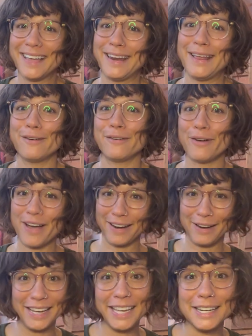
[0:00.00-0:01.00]
and I don't know how
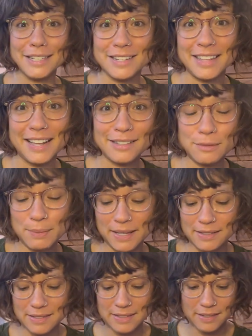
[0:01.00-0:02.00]
to get into that
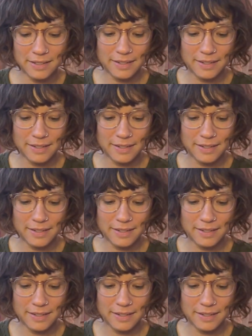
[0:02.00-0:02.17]
space.